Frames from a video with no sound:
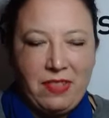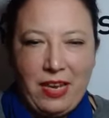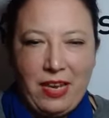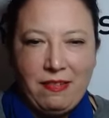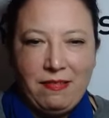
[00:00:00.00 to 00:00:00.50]

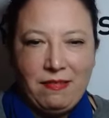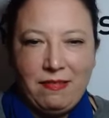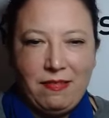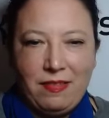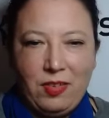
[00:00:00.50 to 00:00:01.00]
then
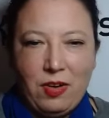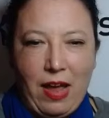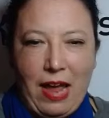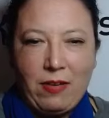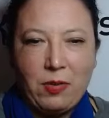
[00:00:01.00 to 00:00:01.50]
you know,
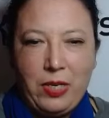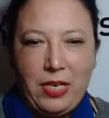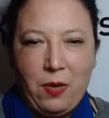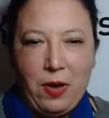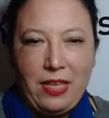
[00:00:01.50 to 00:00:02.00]
how can we
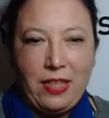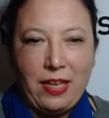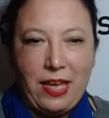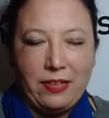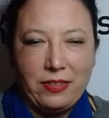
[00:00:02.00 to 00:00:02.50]
know
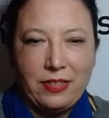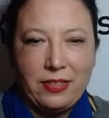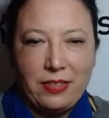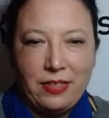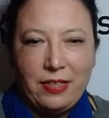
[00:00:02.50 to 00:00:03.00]
anything else?